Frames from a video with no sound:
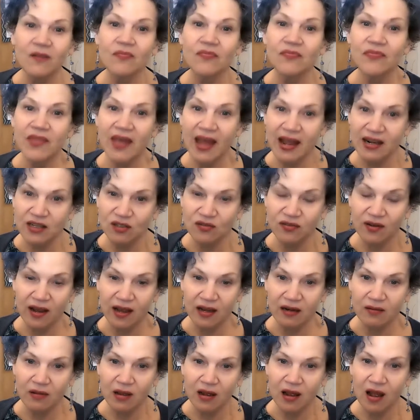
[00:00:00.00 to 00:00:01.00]
that's
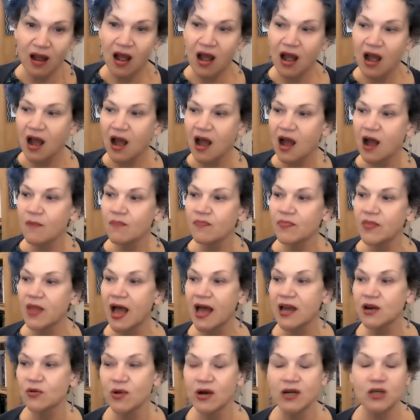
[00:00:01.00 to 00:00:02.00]
fine.
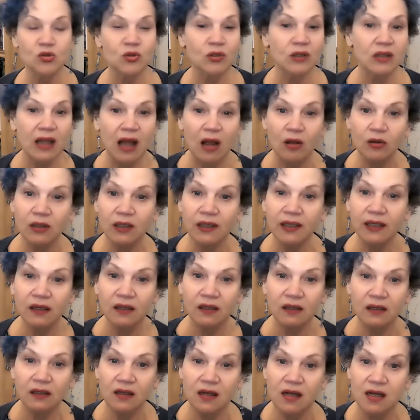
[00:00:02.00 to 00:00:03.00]
I don't want to do it loudly
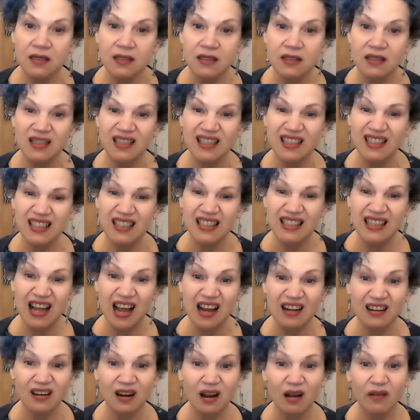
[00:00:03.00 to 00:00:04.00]
because it's
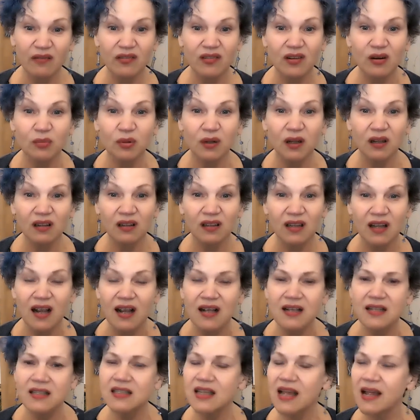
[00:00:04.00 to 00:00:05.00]
not comfortable.
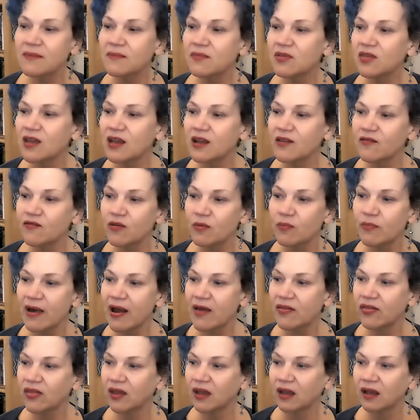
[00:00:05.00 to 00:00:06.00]
Same thing for
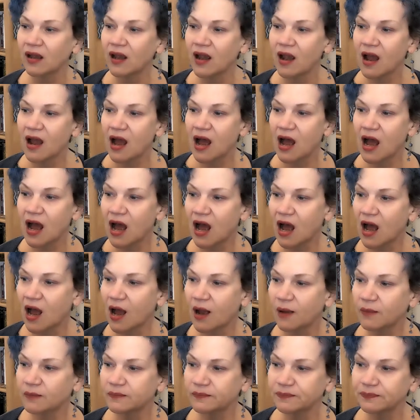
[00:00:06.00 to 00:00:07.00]
breathy.
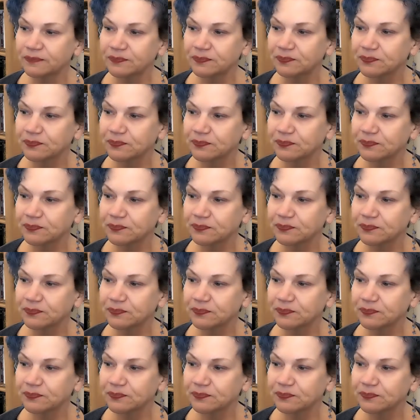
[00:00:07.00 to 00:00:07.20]
I